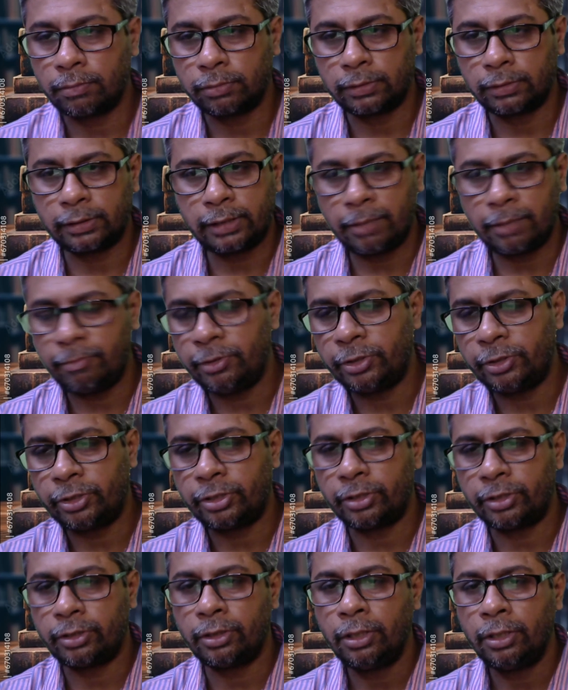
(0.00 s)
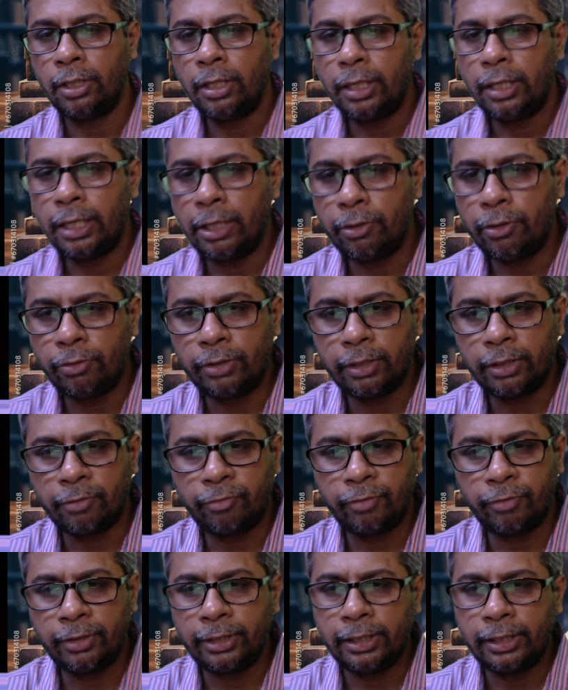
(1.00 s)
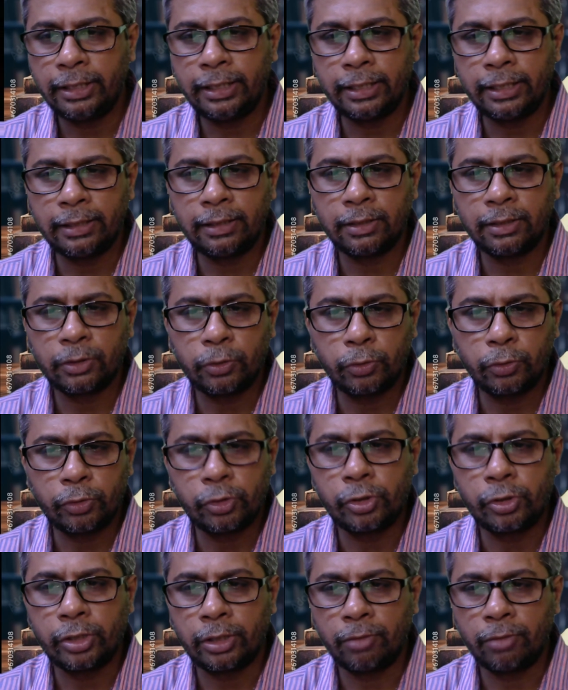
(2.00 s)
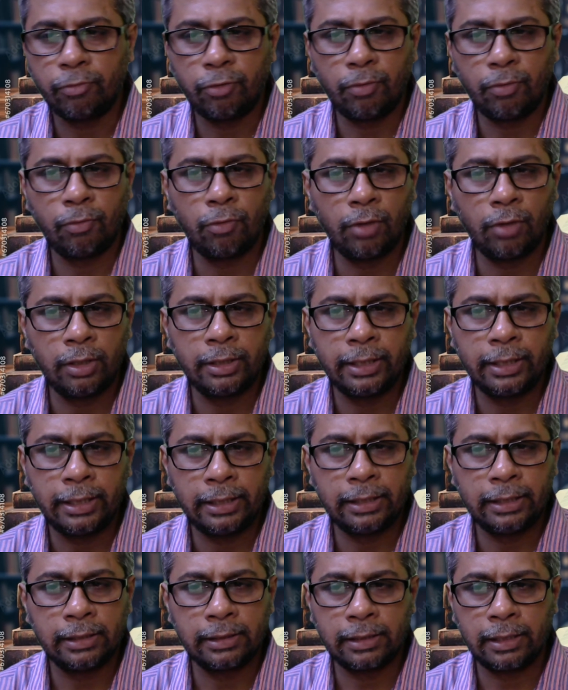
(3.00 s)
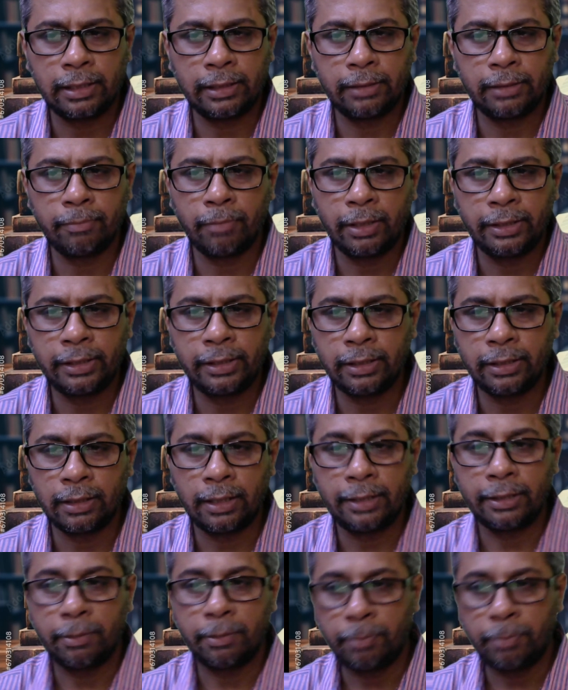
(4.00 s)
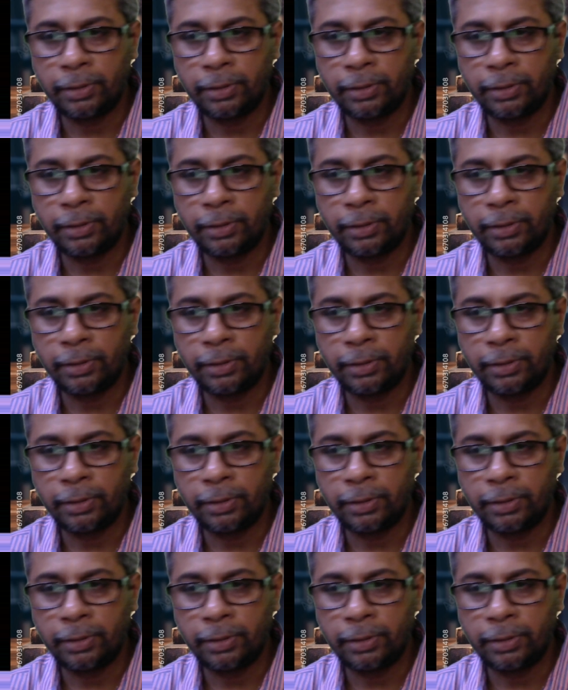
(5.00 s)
semester, you definitely get the question from World Heritage Site, my dear. I repeat